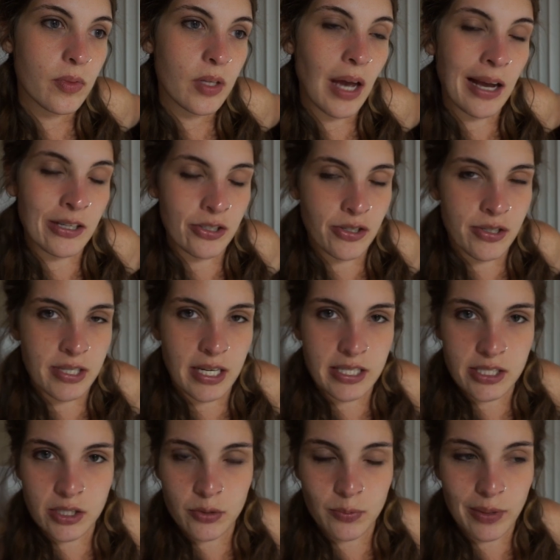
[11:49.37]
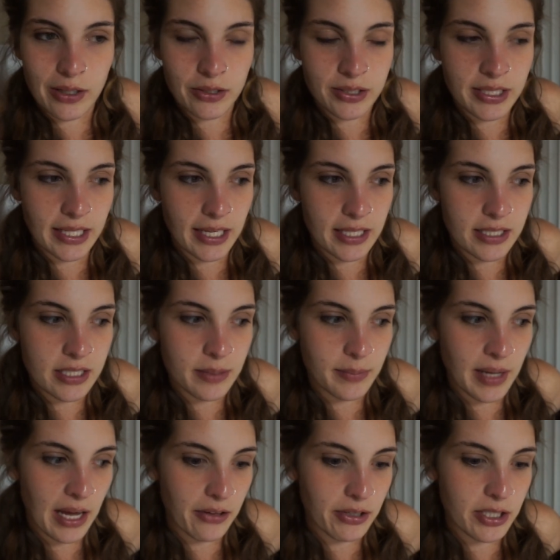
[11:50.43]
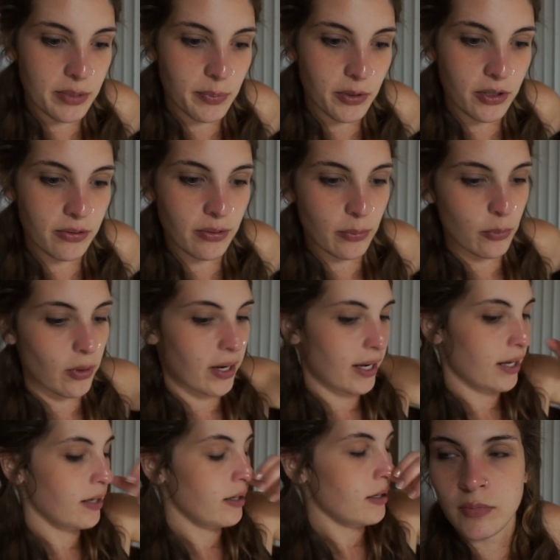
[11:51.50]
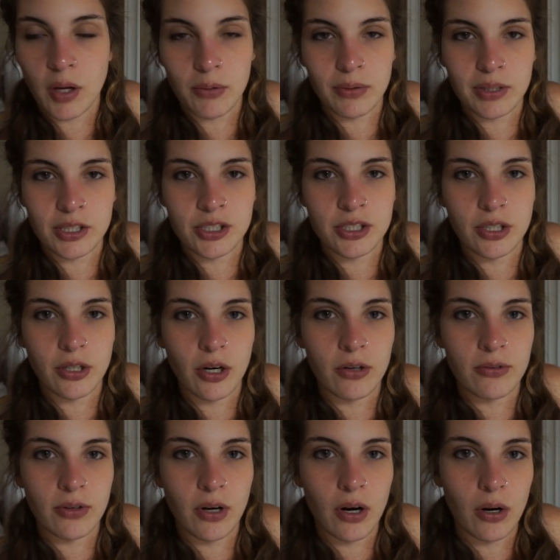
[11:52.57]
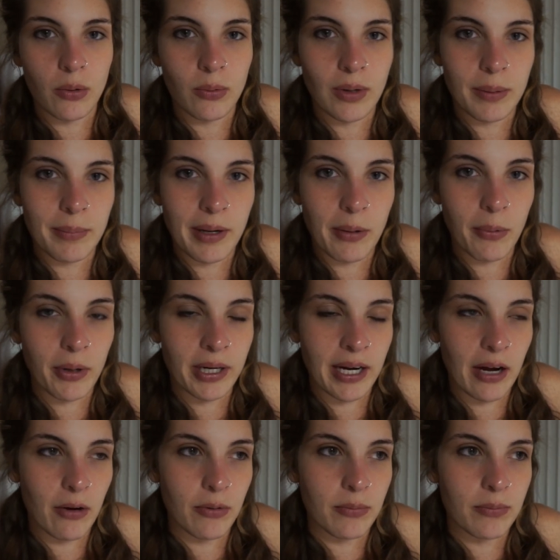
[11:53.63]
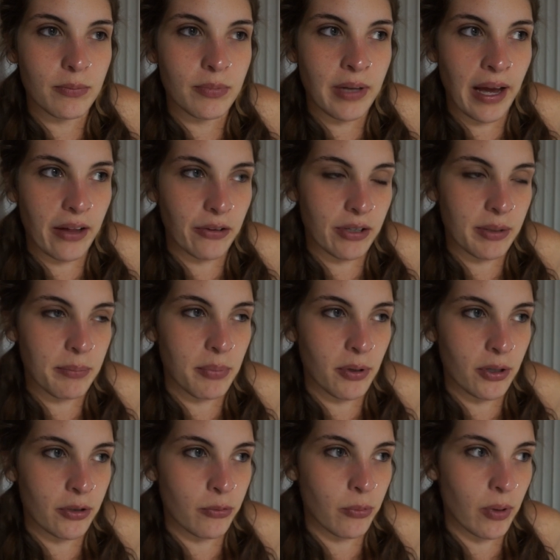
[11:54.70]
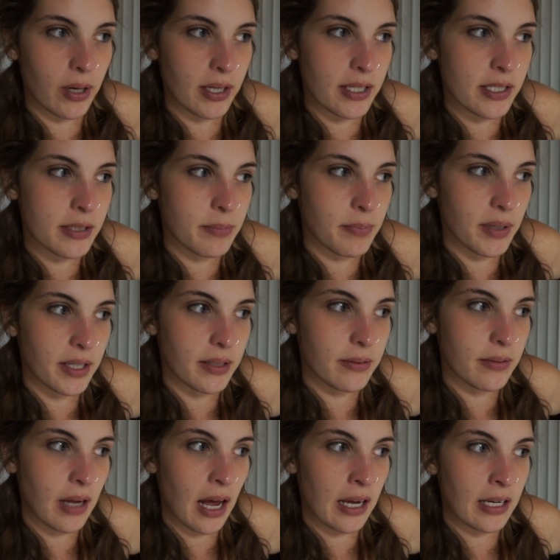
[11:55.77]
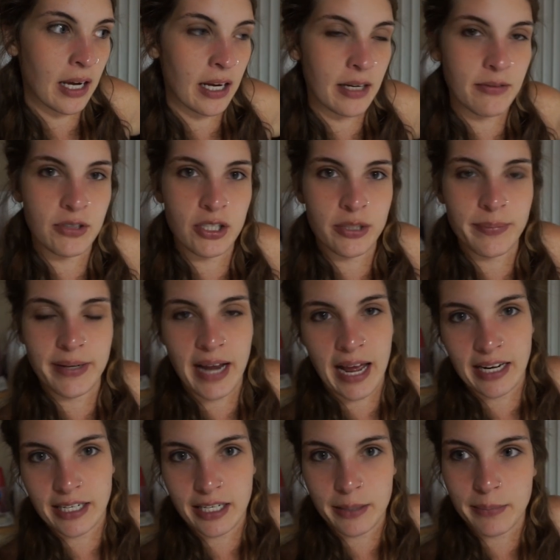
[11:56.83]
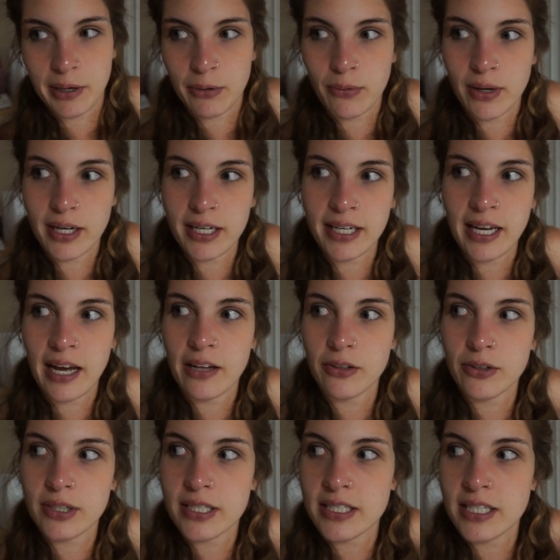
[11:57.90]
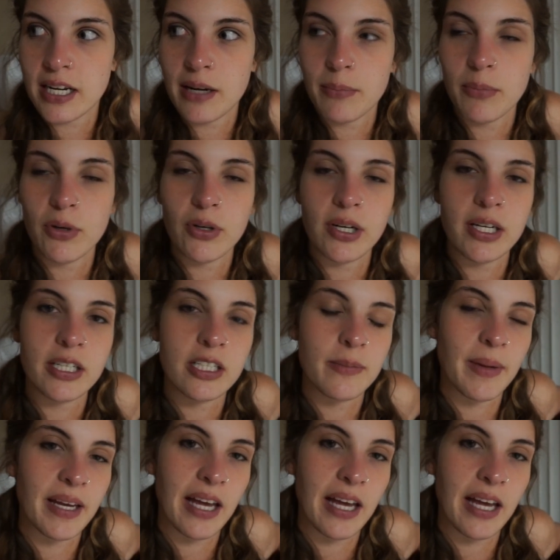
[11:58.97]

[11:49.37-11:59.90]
exercise as well to get some calories burned from running. Not really sure overall what my workout calorie burn was, but I kind of just been adding in my running calories that I'm burning to my